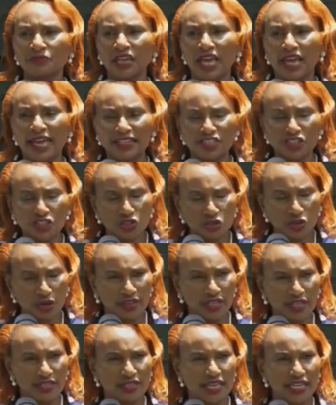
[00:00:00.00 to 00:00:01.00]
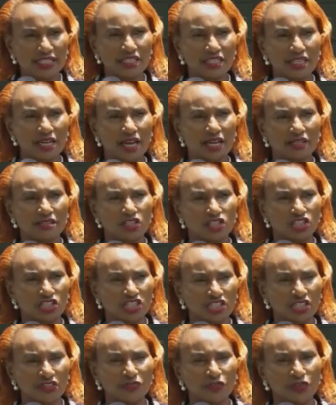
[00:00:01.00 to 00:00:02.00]
ensuring that as
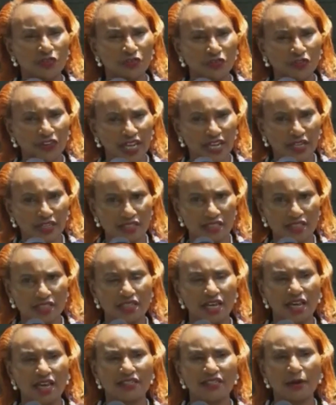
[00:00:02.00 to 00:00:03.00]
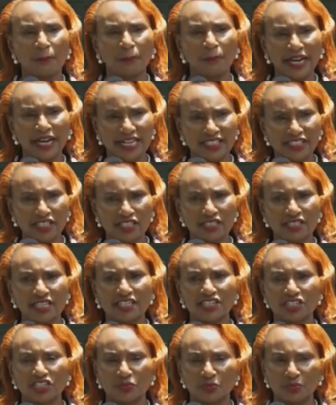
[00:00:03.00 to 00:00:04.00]
she fulfills the pledges that
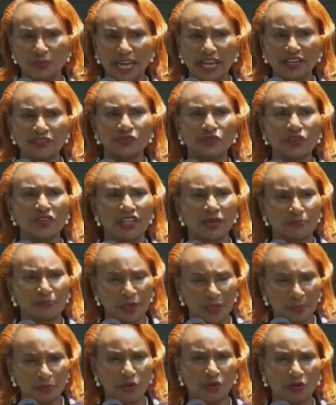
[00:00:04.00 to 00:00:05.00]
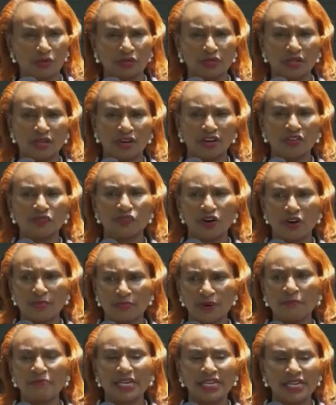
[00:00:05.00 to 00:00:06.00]
she made for the people of
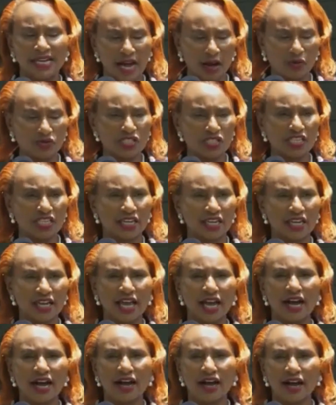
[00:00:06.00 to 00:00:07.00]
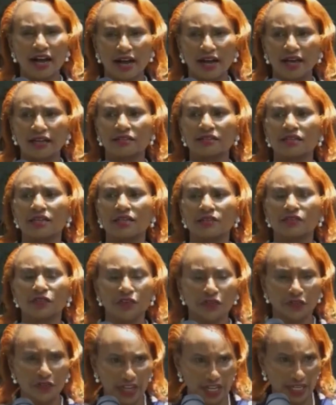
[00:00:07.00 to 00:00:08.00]
Homa Bay County are
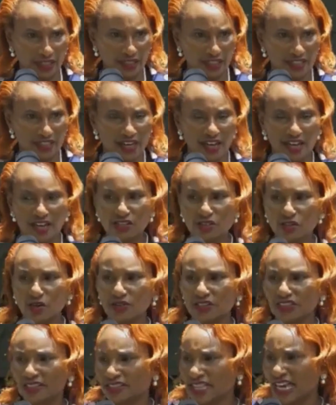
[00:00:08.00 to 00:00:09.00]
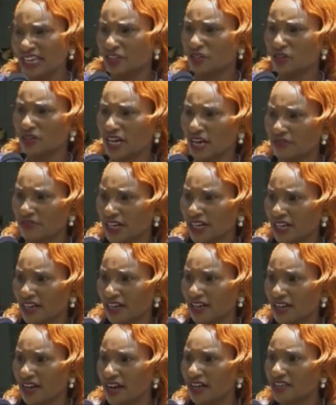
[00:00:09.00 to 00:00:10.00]
fulfilled. So thank you, Governor.
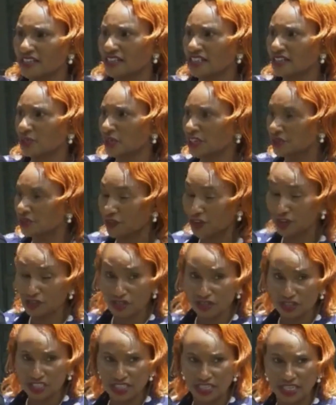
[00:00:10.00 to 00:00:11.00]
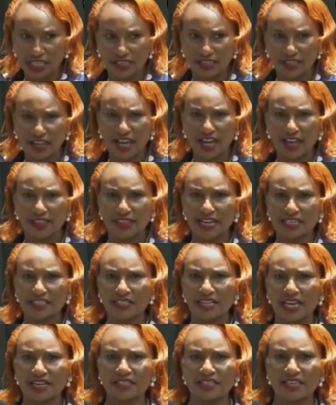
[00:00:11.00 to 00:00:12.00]
And we've also seen that
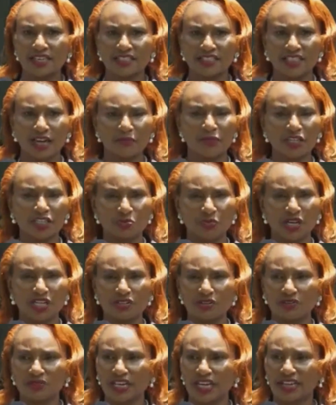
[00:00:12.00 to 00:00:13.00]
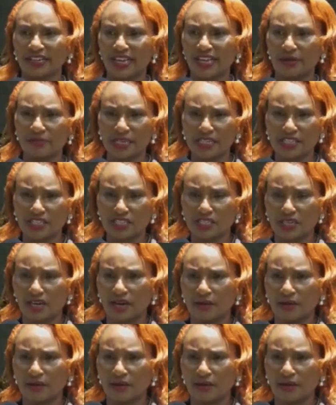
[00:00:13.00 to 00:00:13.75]
there is the establishment of the climate